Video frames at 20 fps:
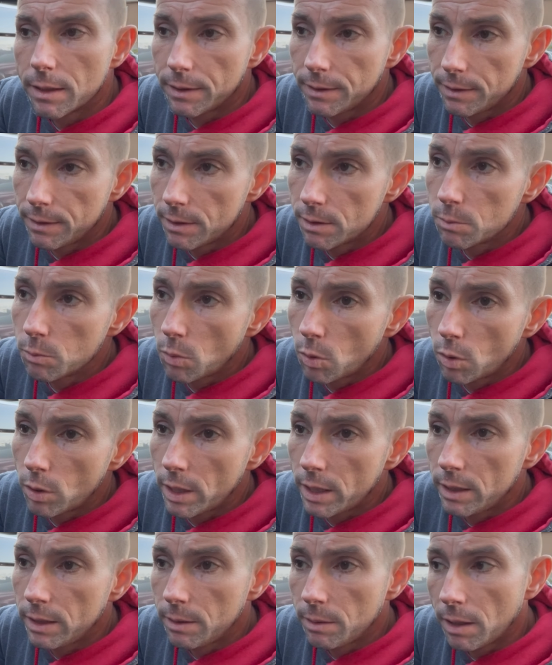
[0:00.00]
They're more
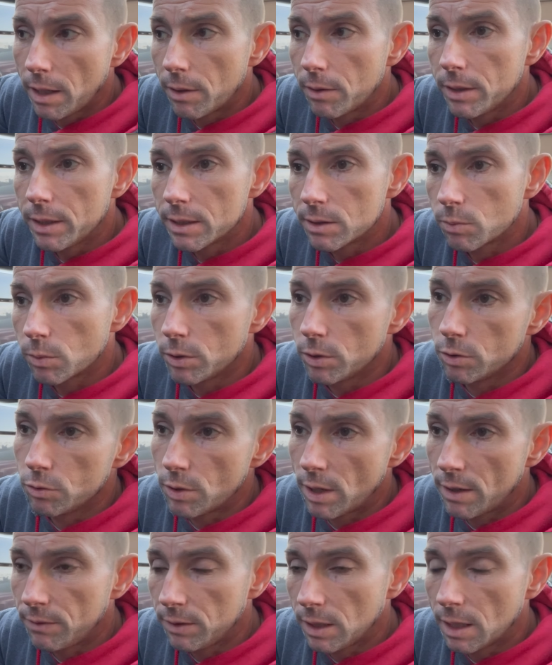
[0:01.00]
in areas when you're
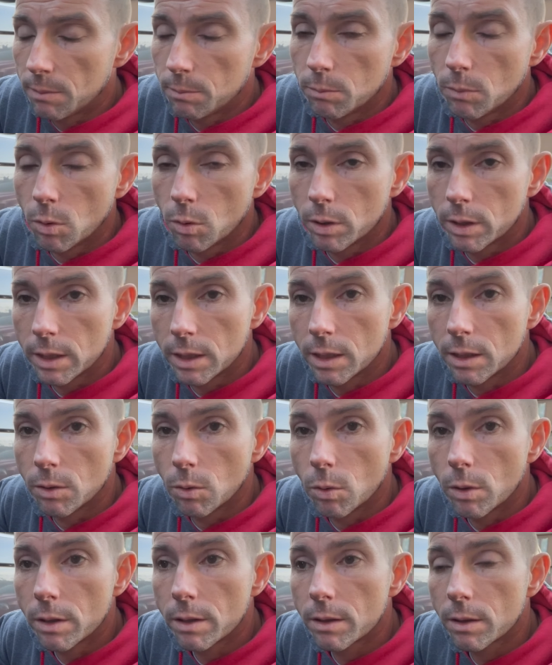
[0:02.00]
driving up more in the
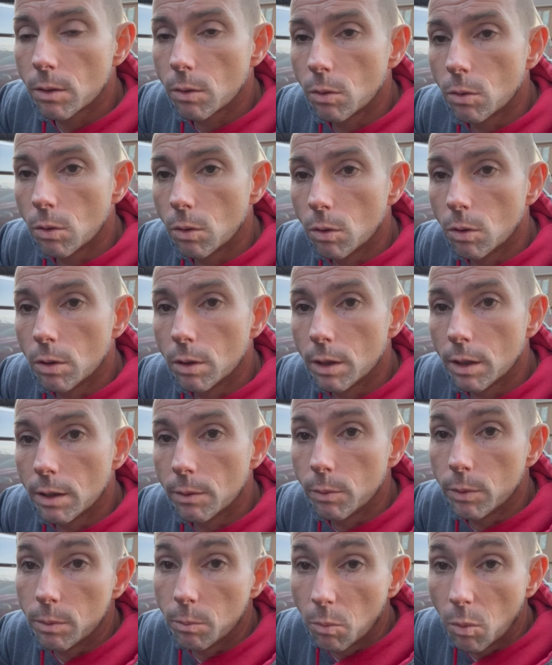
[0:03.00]
north or
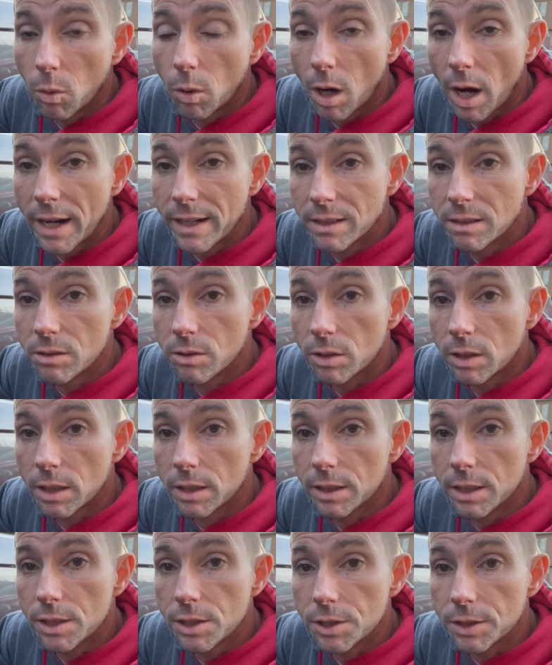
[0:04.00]
with more icier
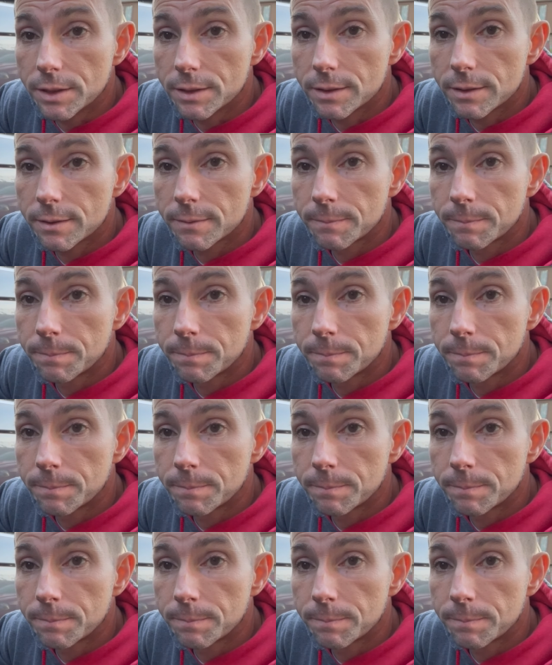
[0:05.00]
conditions.